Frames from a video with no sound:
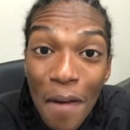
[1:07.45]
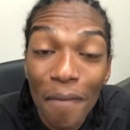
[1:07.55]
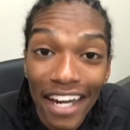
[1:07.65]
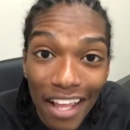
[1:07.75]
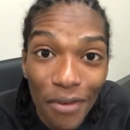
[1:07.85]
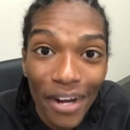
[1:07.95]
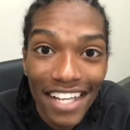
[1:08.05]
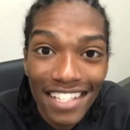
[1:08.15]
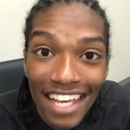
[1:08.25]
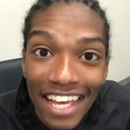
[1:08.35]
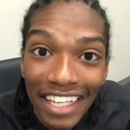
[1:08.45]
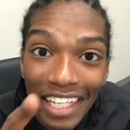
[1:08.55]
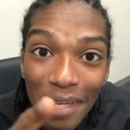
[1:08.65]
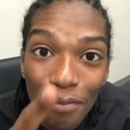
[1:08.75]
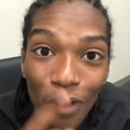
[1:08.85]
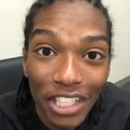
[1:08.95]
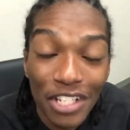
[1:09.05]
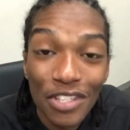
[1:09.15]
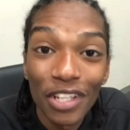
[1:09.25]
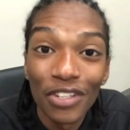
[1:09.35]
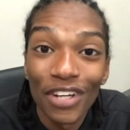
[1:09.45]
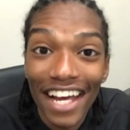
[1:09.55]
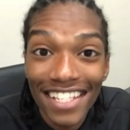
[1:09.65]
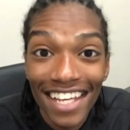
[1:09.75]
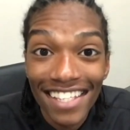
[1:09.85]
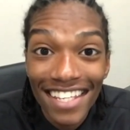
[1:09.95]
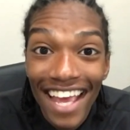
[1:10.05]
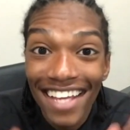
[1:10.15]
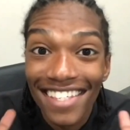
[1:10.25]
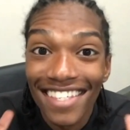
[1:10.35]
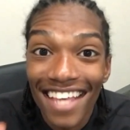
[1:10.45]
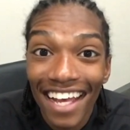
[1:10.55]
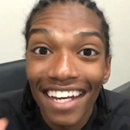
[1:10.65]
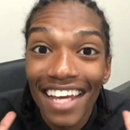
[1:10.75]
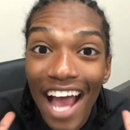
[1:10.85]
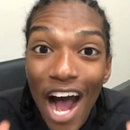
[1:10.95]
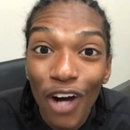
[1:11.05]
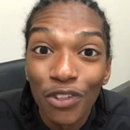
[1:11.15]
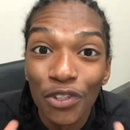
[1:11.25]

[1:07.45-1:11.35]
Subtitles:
But otherwise, keep watching so that you guys can see exactly how